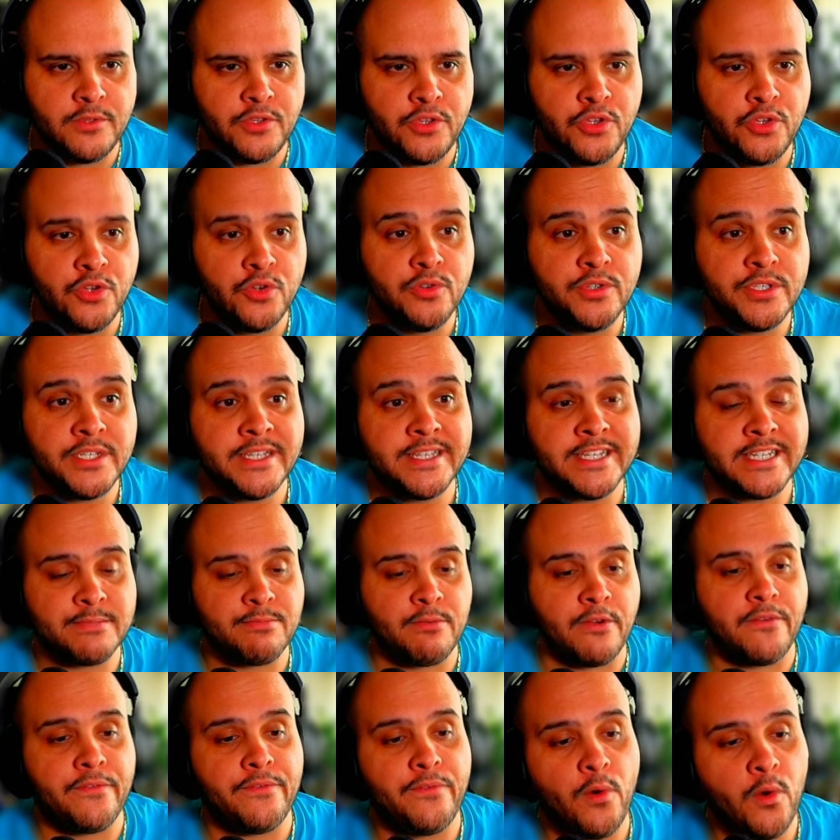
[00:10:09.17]
using this
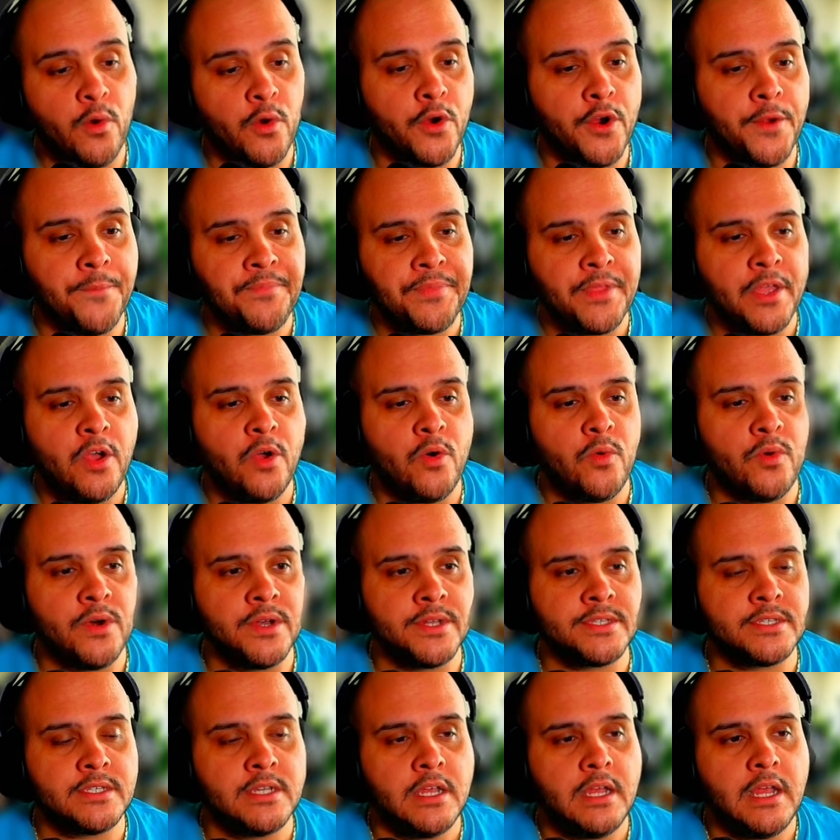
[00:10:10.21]
before
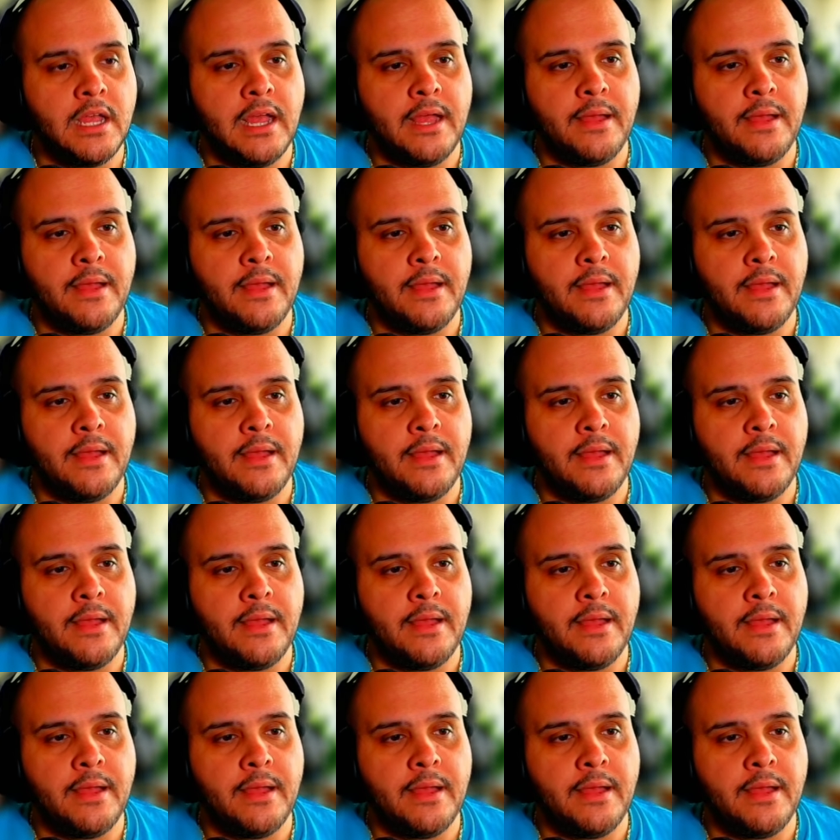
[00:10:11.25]
was,